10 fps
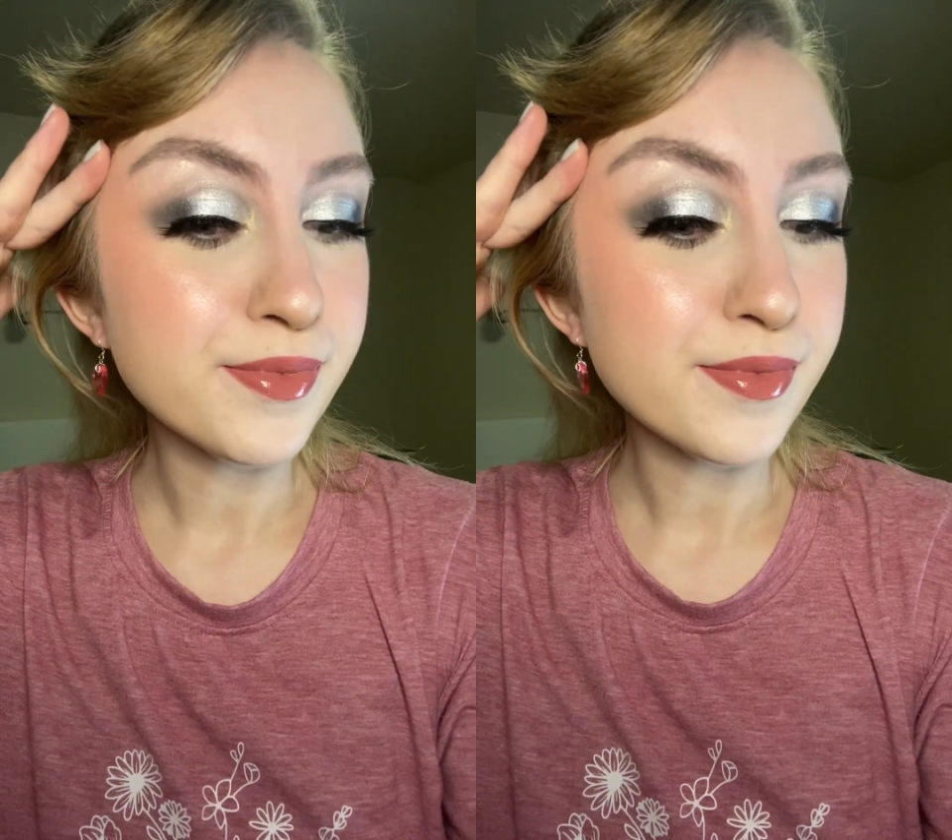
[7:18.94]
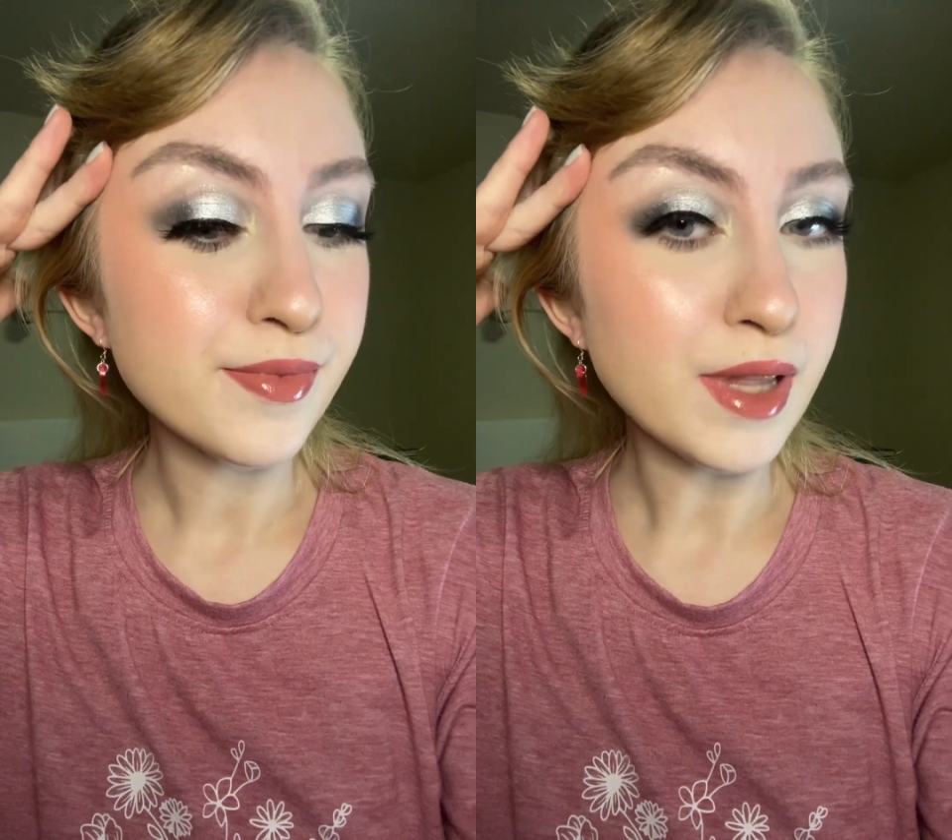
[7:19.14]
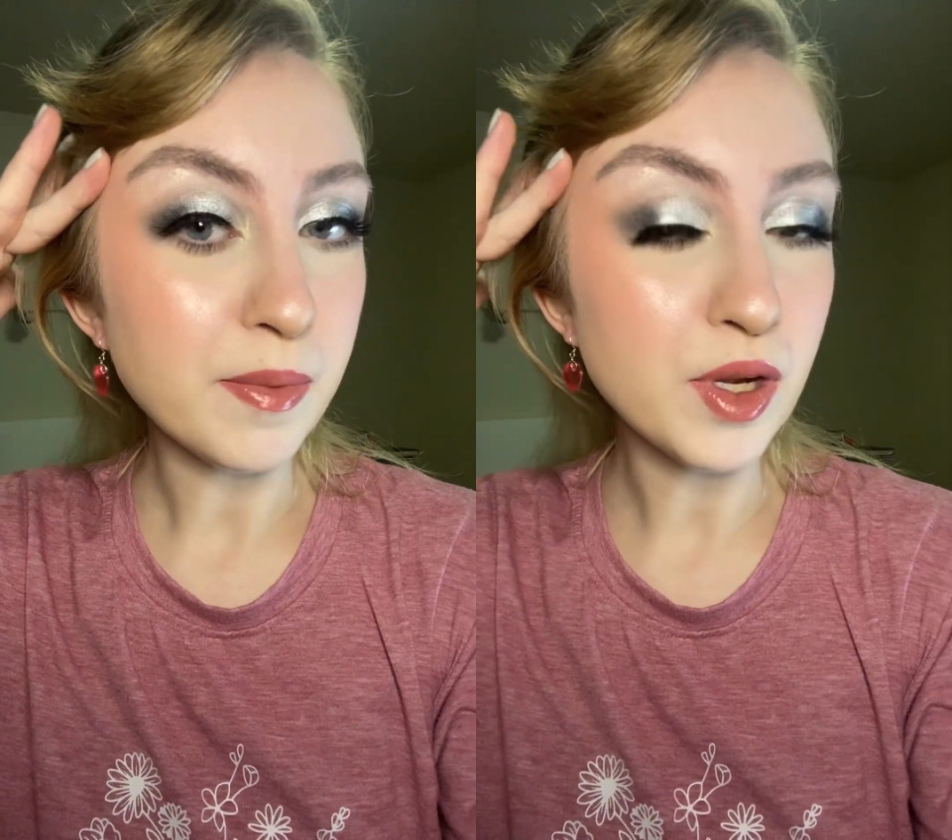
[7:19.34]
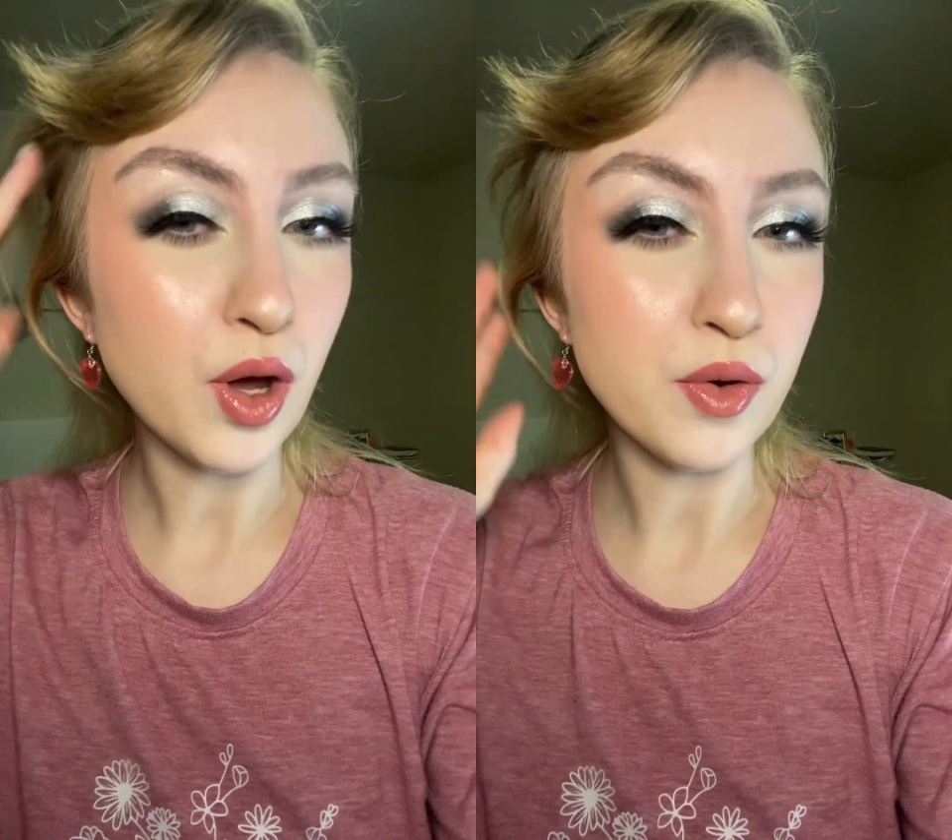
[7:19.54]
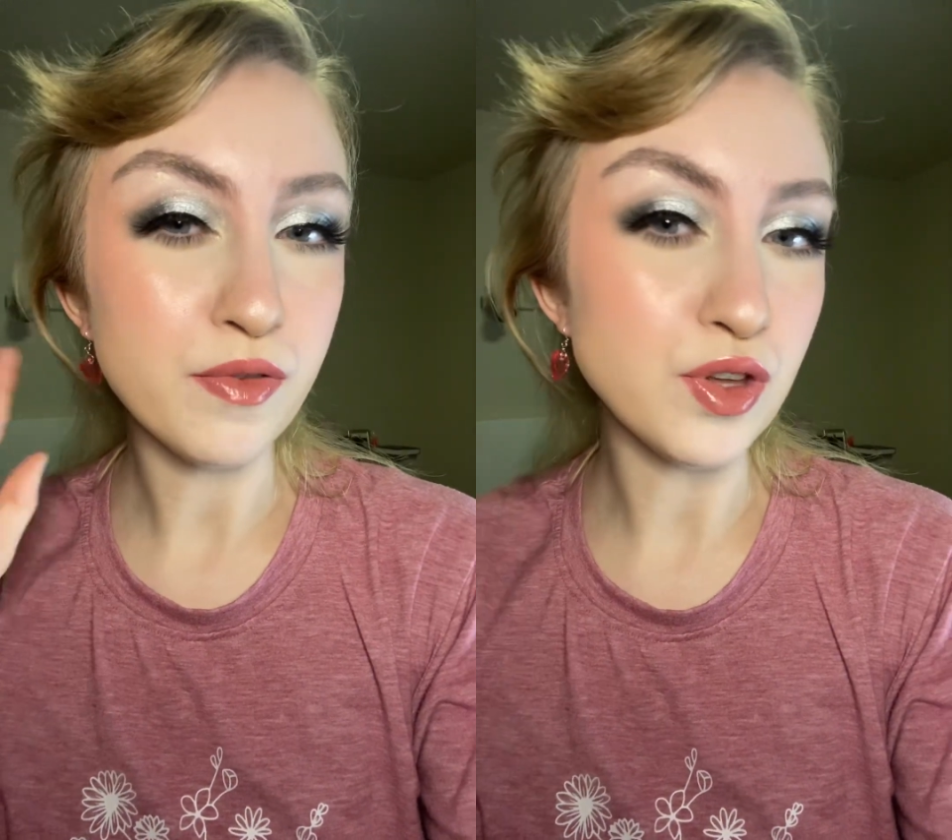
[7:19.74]
Let me know
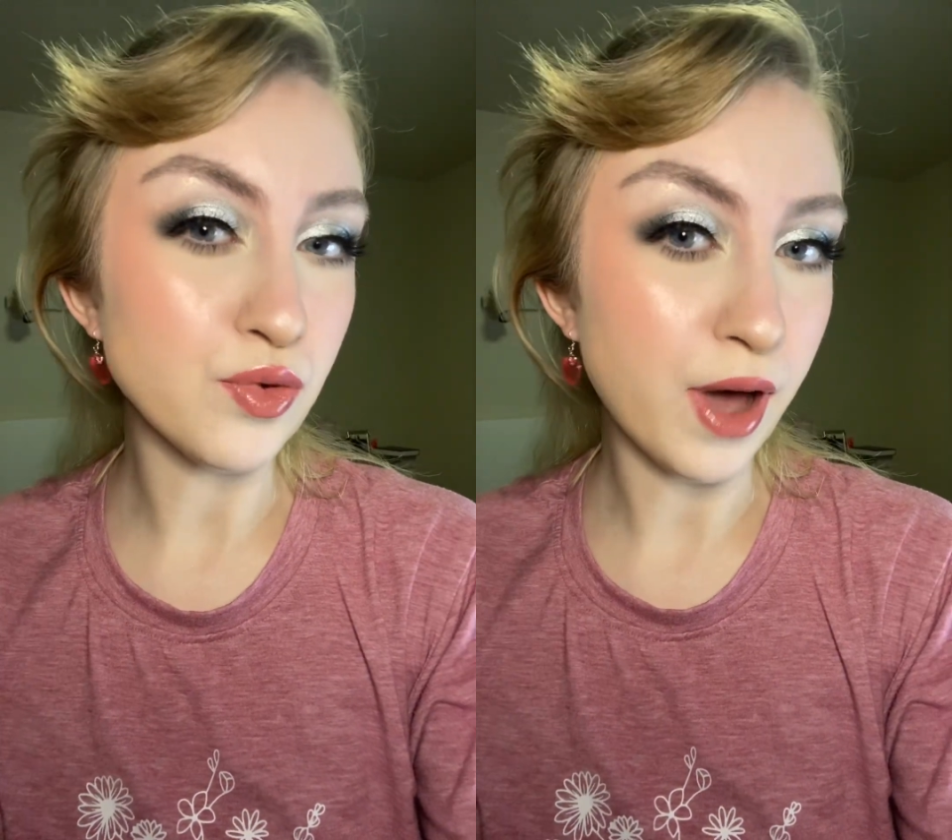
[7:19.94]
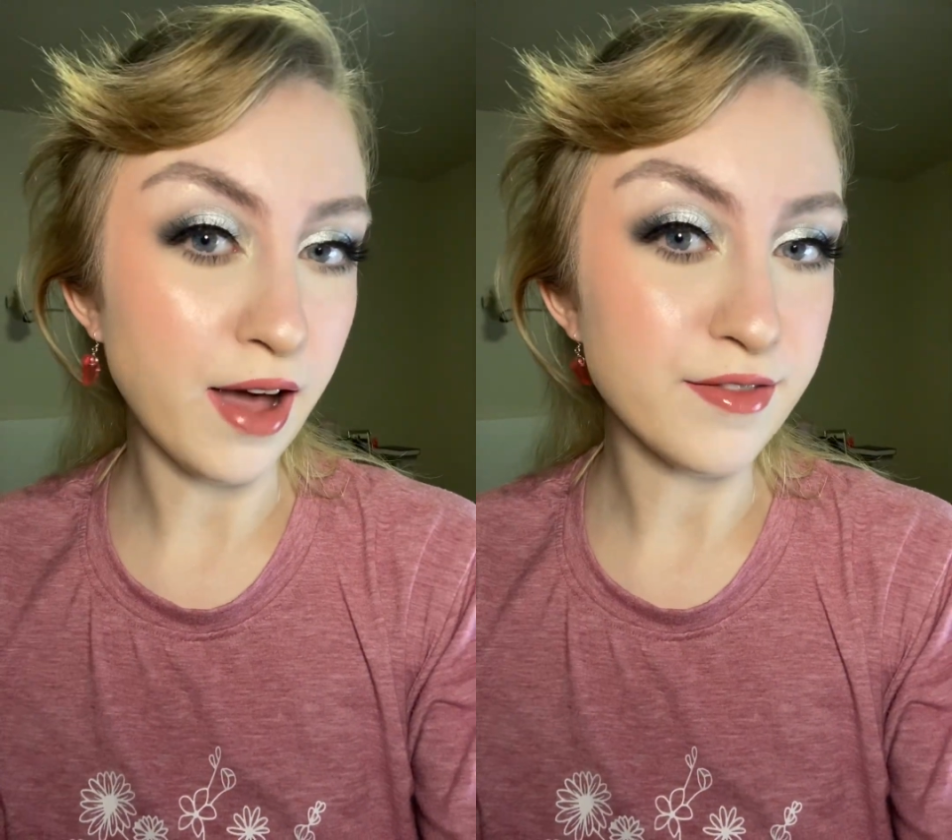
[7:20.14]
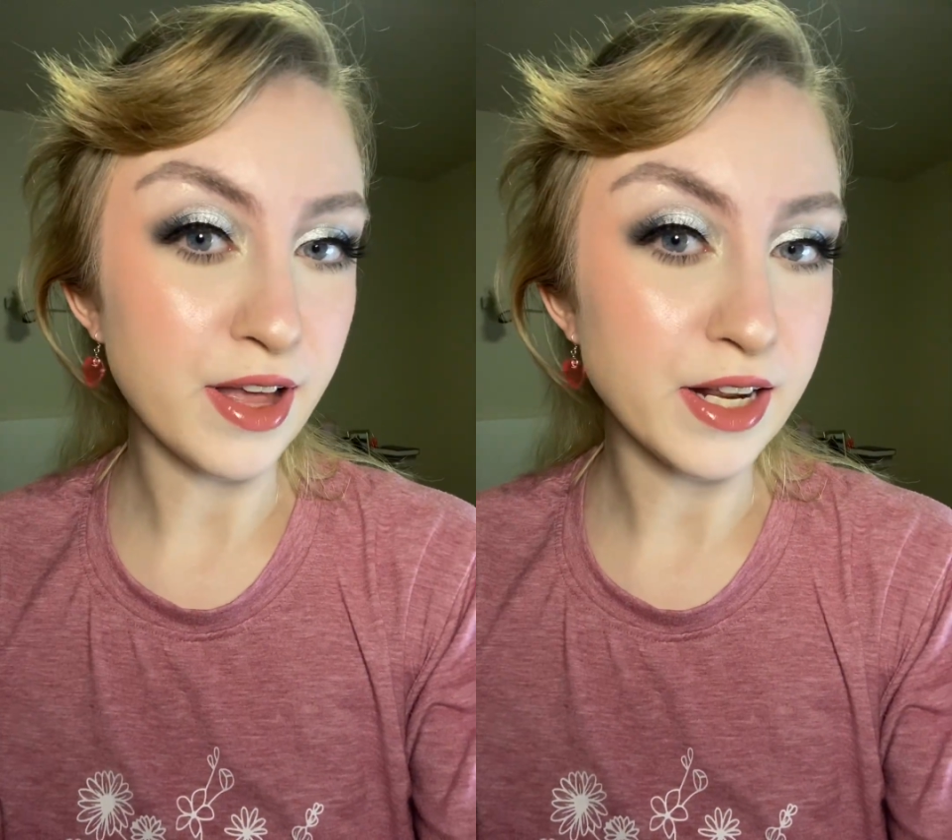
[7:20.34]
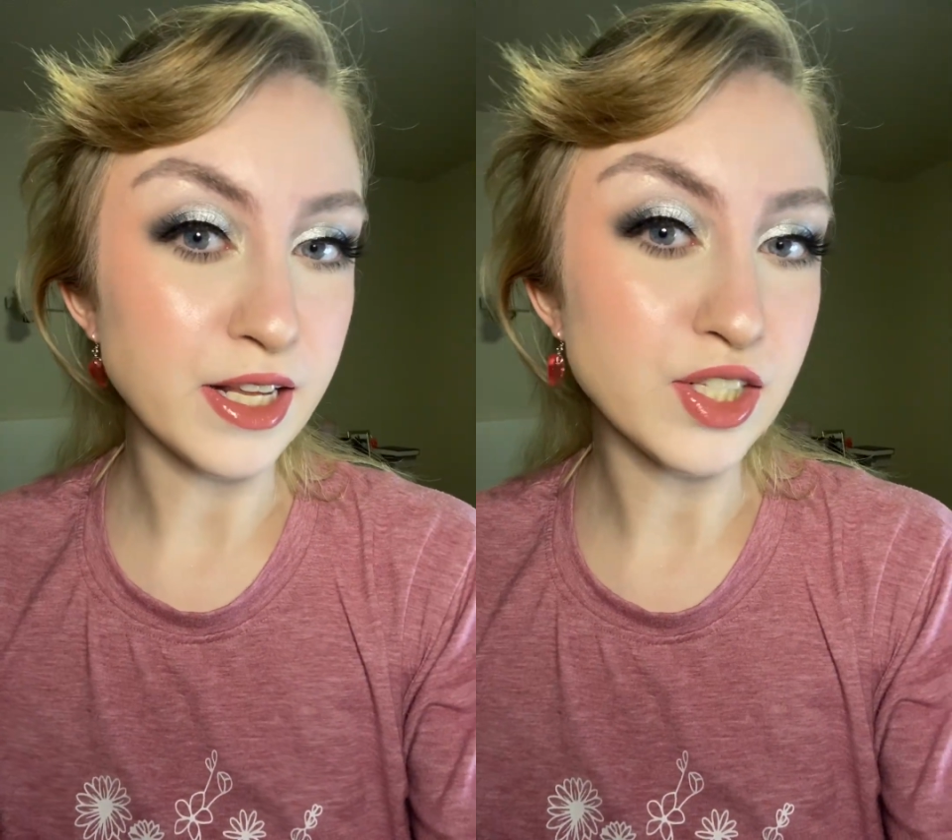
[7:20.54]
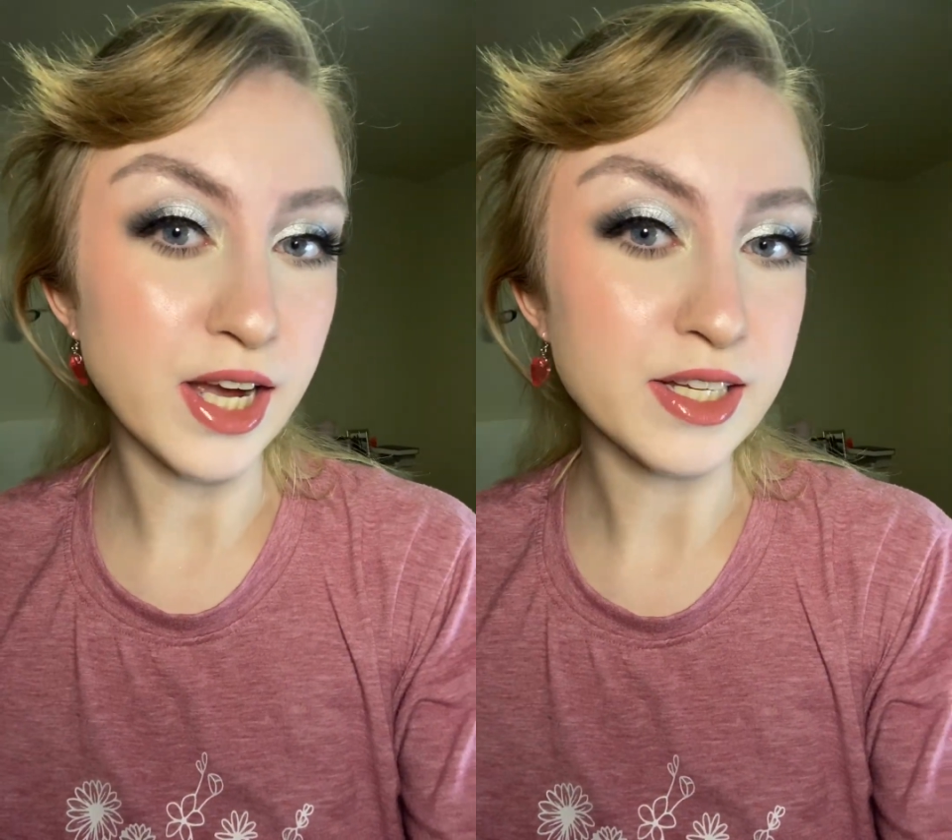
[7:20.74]
if you have any
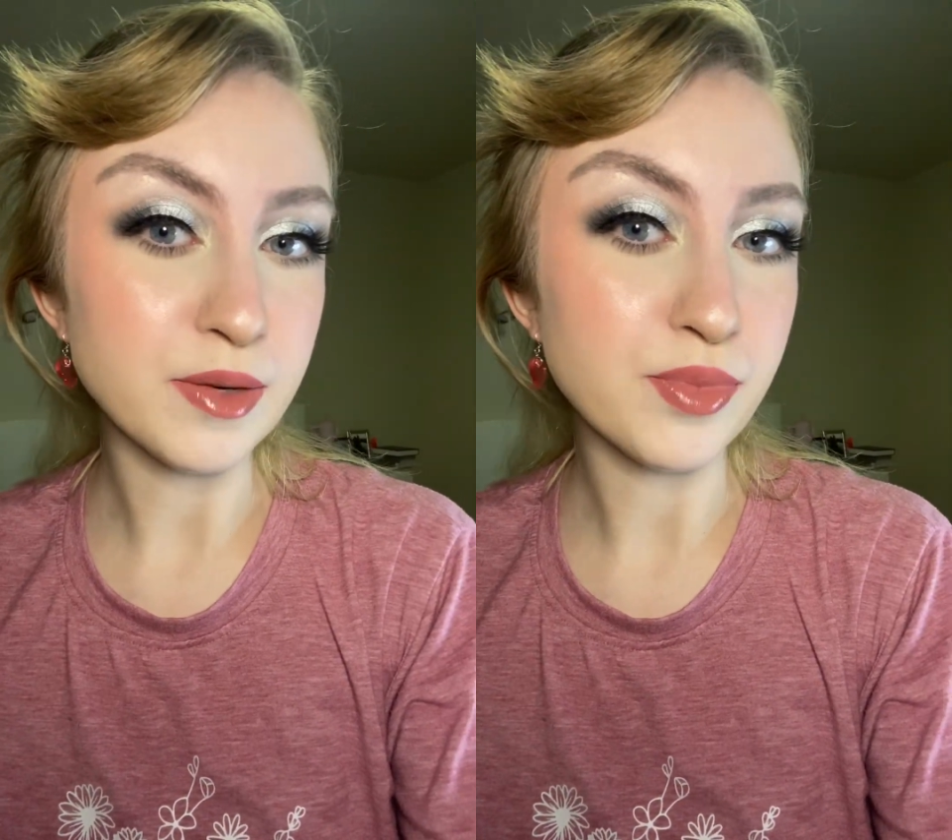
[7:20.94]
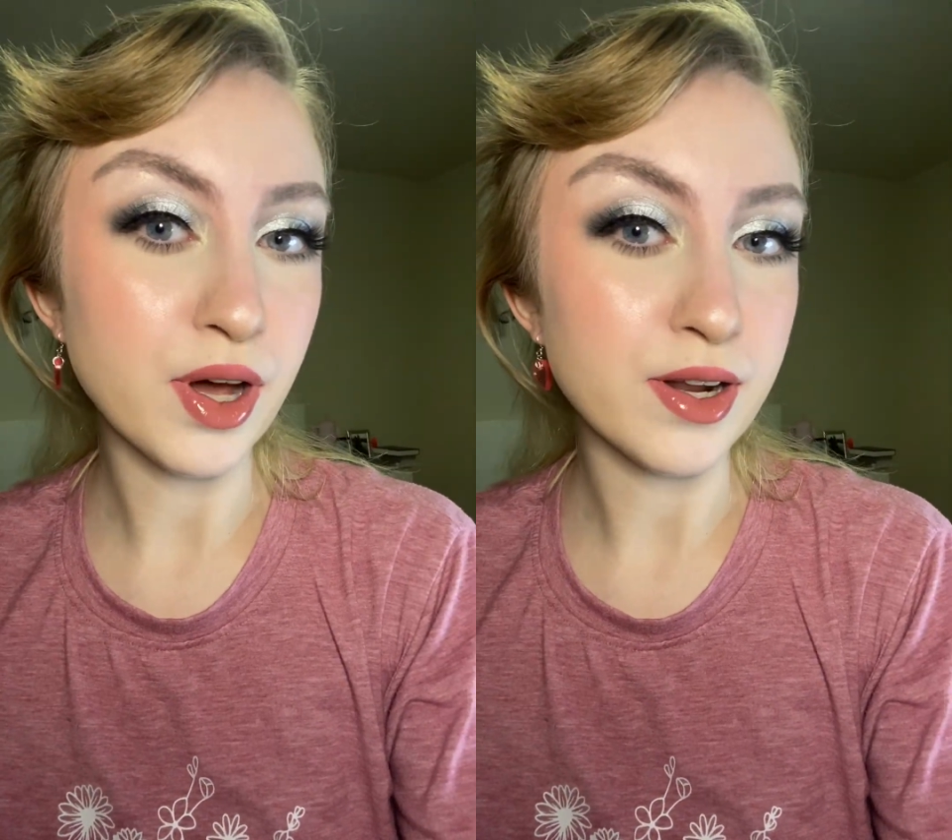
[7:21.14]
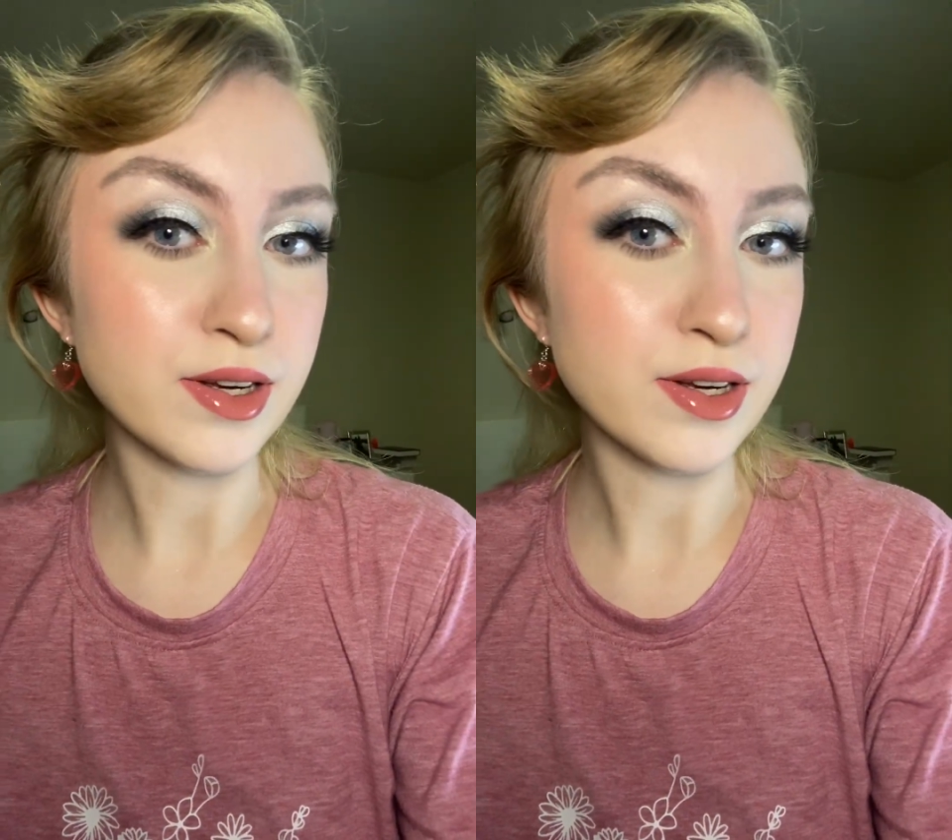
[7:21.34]
Jaclyn products